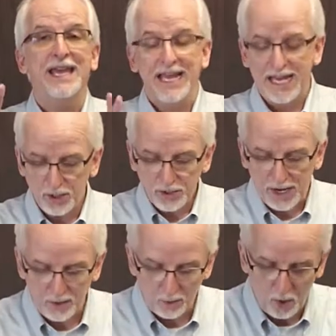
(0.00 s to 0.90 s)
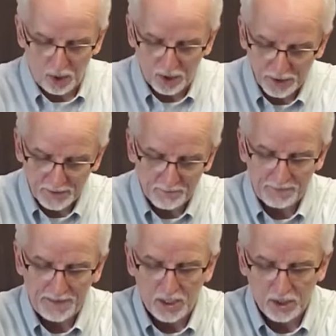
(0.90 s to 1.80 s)
Here's how it works.
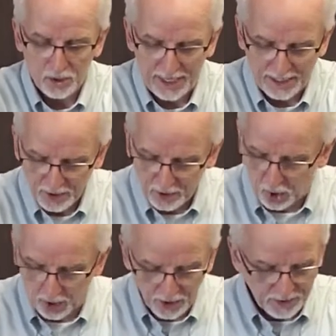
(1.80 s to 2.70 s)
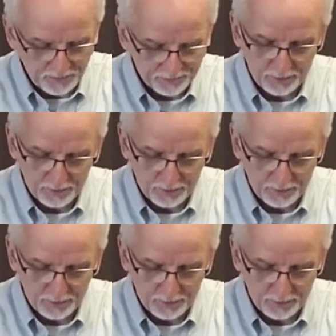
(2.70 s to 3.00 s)
You take the cards.